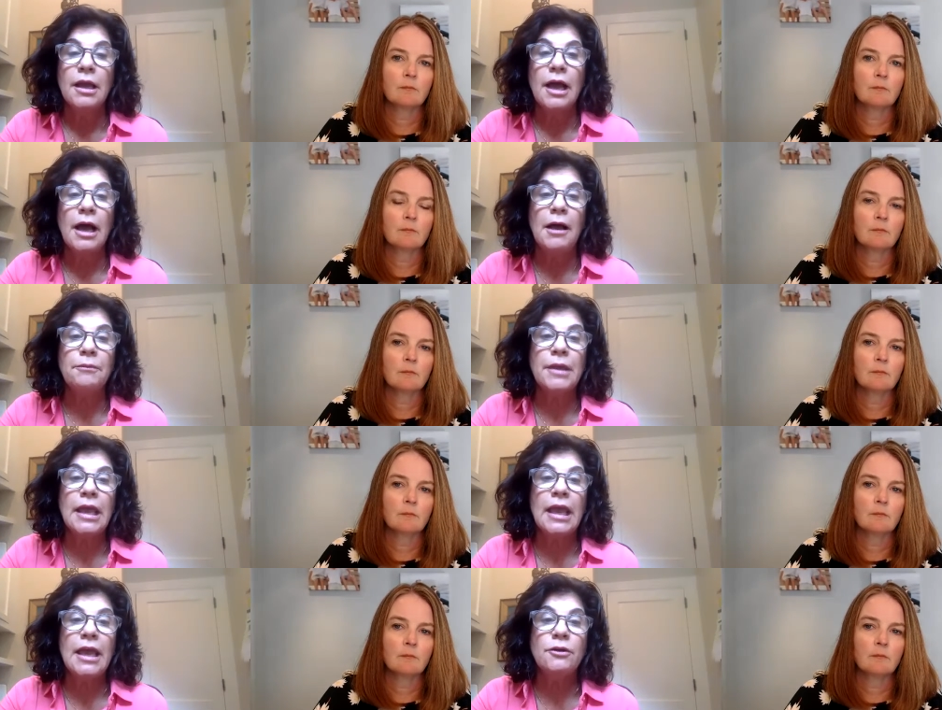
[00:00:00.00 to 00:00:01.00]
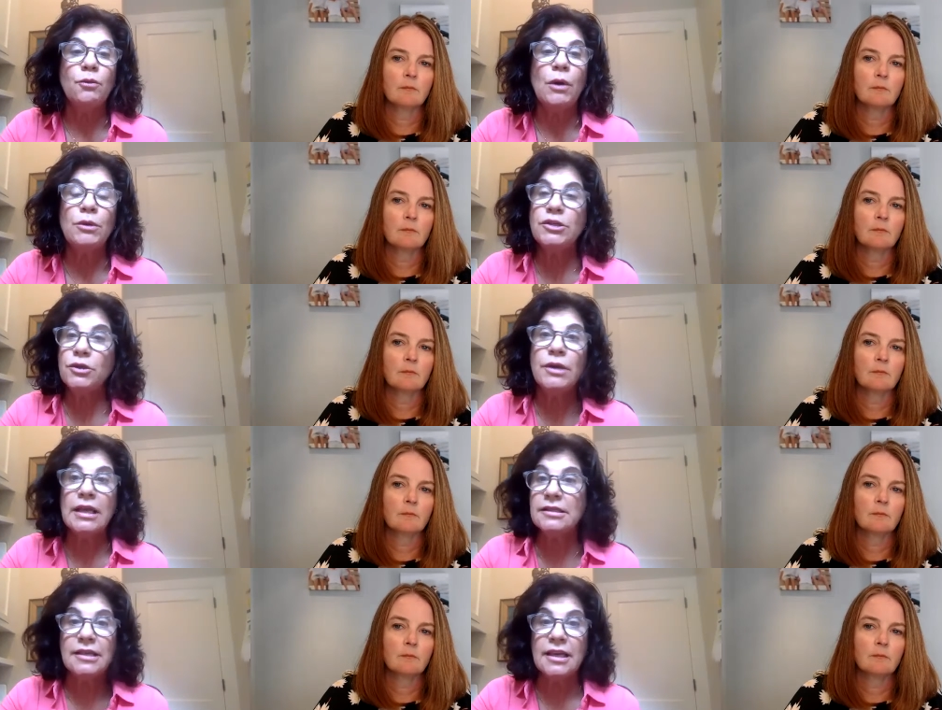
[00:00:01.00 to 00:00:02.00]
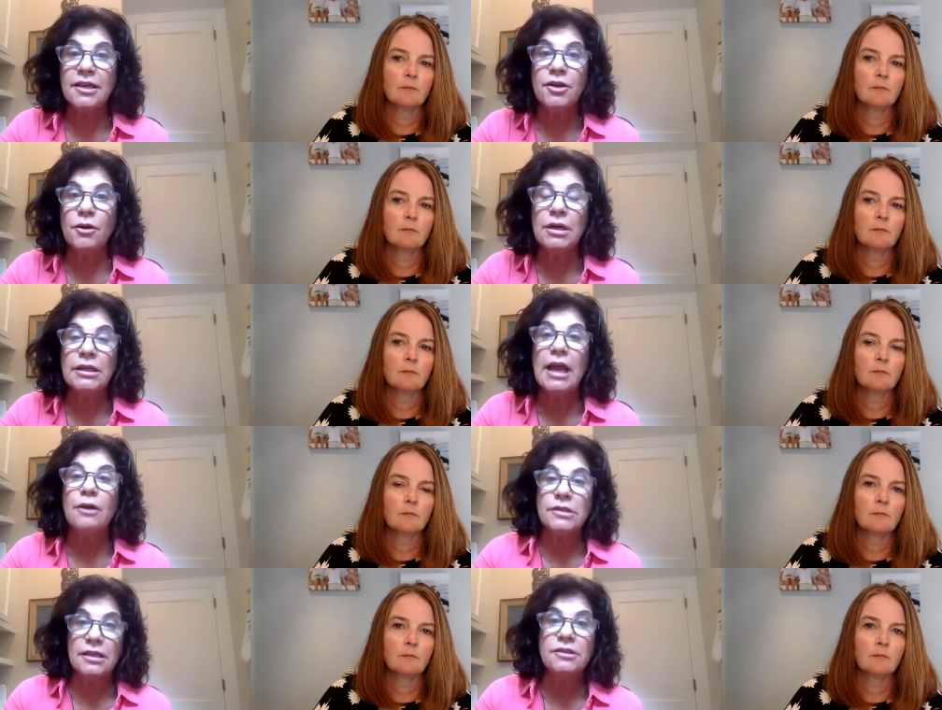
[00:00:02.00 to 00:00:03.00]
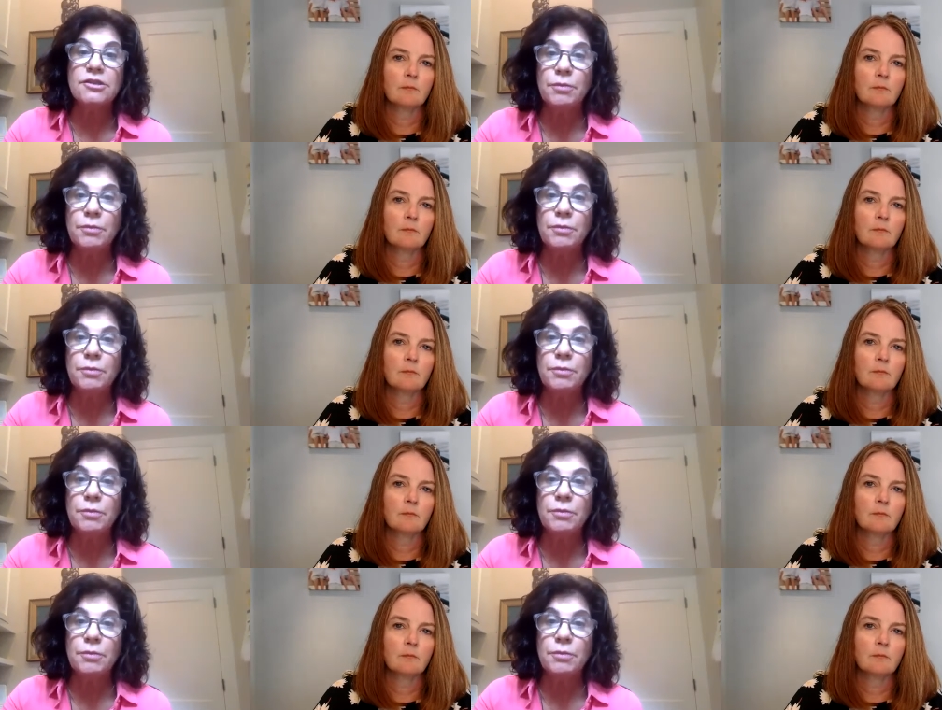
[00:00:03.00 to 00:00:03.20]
Speaker 1: Um, and when we do get sick, you know, it allows us to